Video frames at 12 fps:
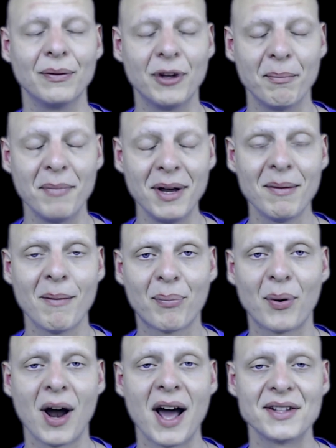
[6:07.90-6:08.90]
minimum
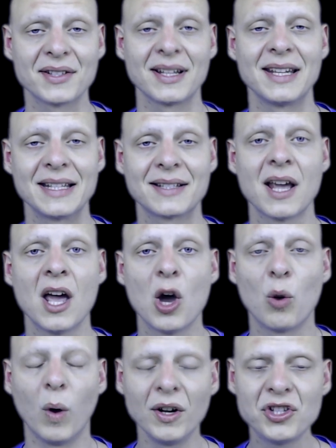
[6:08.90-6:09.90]
price is,
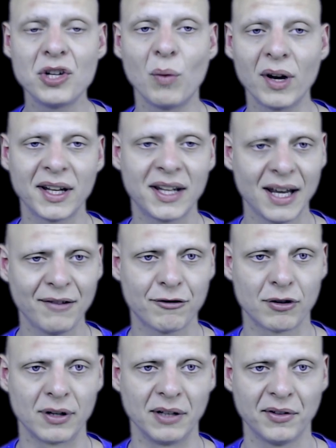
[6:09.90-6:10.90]
what you want to get
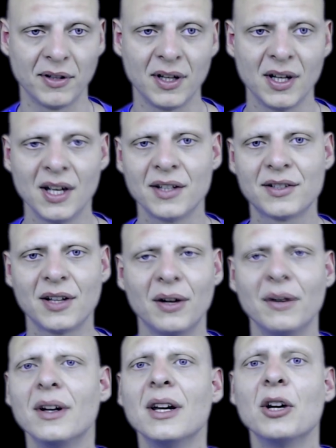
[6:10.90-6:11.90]
for it.
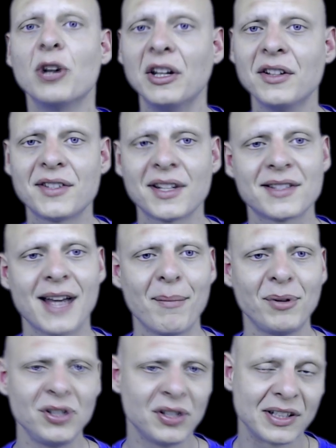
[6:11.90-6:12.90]
So in this
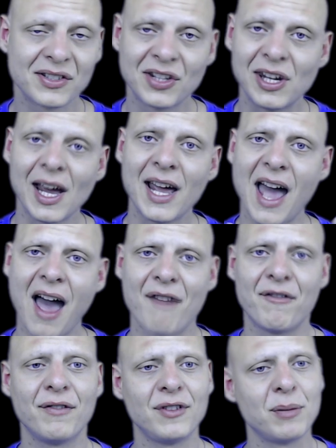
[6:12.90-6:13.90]
example, you can see I have
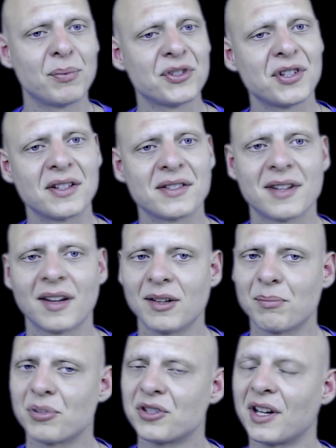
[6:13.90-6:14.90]
50%,
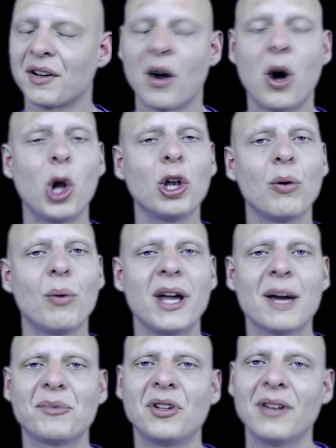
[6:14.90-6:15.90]
60%, all the way
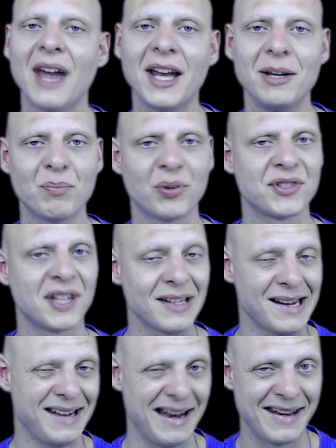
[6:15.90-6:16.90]
up to 90%,
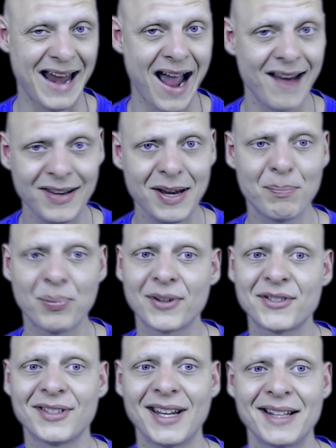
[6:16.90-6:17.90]
and then
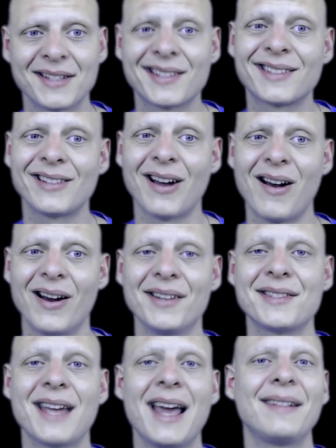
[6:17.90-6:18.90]
90%
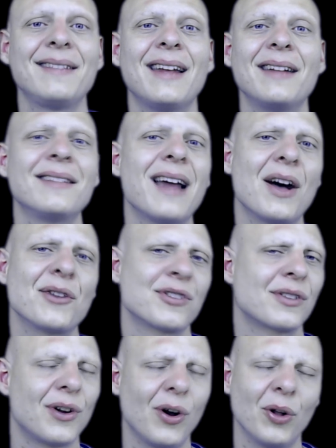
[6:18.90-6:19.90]
starts at
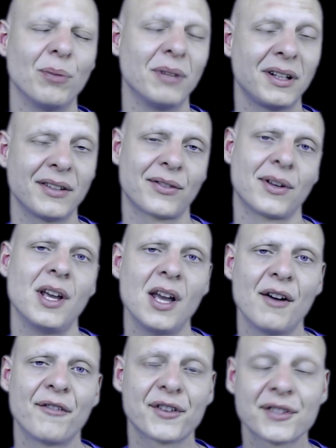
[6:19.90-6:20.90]
10,000 gold, because
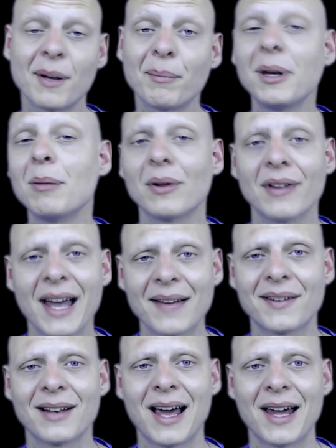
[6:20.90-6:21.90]
for some people that's
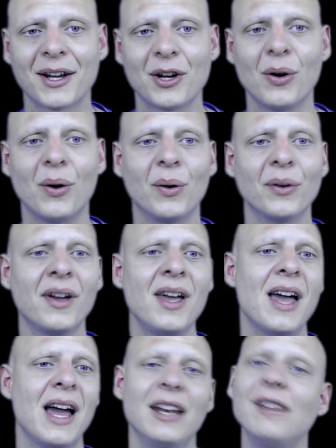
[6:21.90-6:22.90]
a lot of gold.
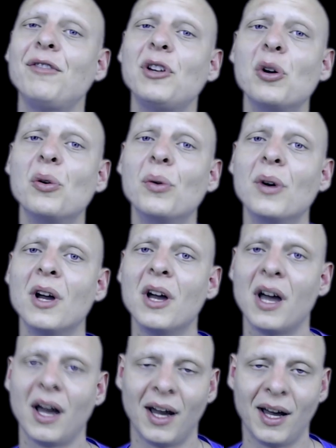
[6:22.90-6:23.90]
And if you
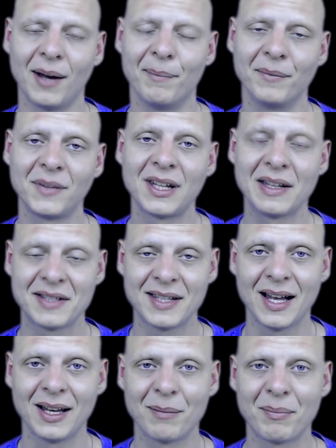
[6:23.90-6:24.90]
can
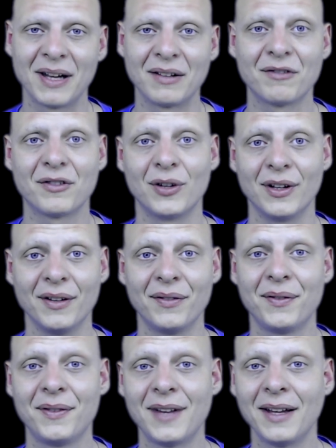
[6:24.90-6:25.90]
sell a pet for
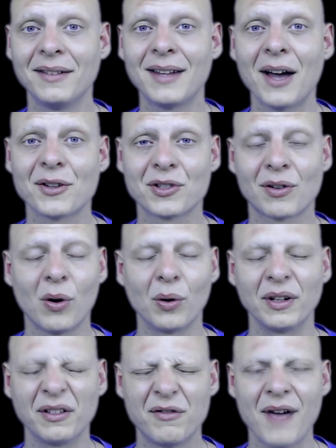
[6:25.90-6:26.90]
10,000 gold,
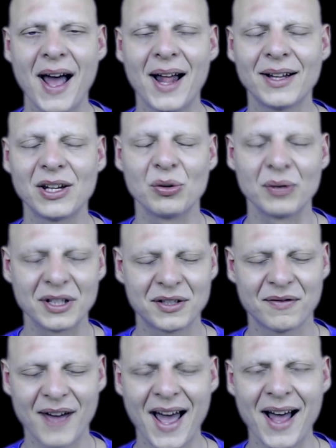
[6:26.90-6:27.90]
its
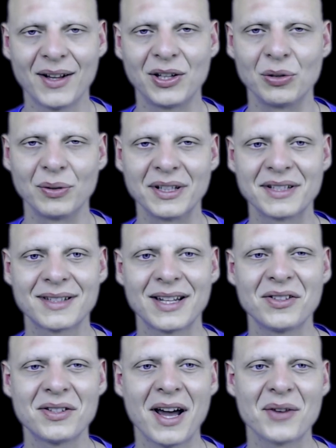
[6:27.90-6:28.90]
value is
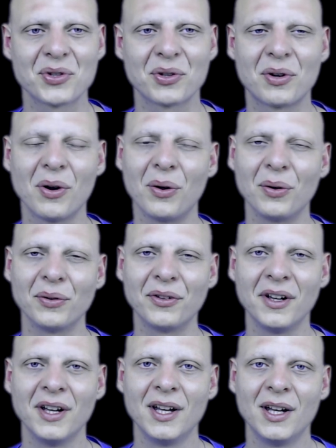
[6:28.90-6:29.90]
10,000 gold,
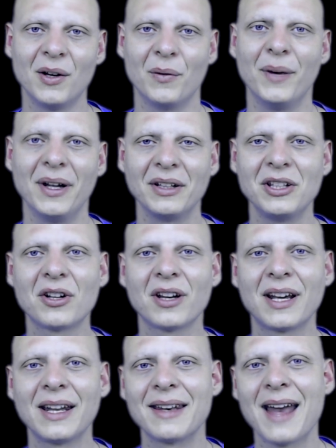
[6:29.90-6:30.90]
well, you're gonna
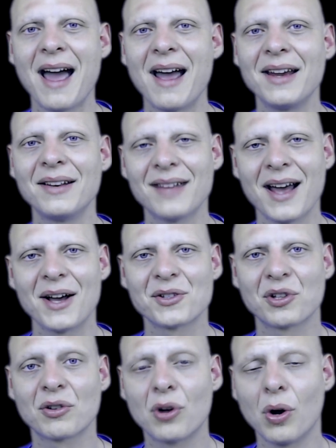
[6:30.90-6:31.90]
get
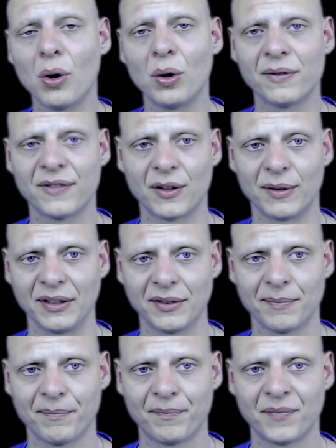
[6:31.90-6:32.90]
9,000 gold for it,
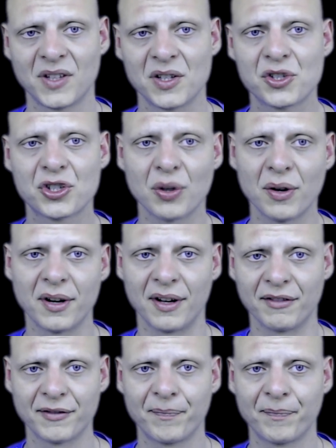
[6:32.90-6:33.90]
sort of.